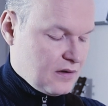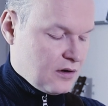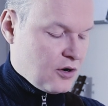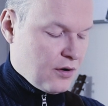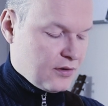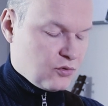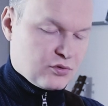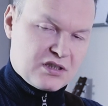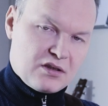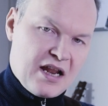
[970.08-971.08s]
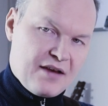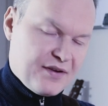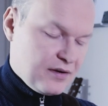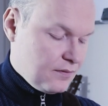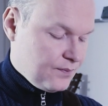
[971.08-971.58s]
going to
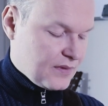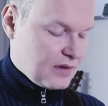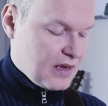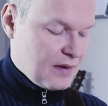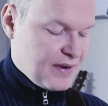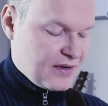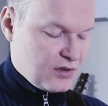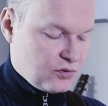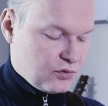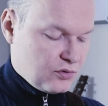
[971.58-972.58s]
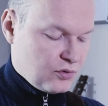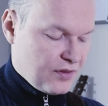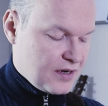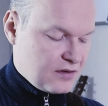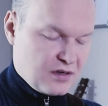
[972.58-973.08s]
11 and bending to
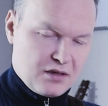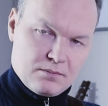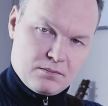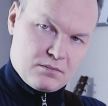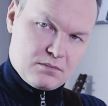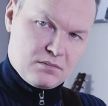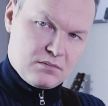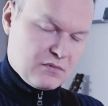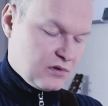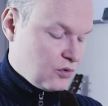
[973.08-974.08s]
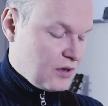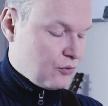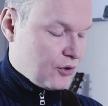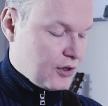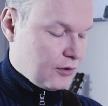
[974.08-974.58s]
13 to the
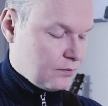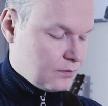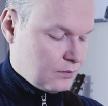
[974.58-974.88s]
root note,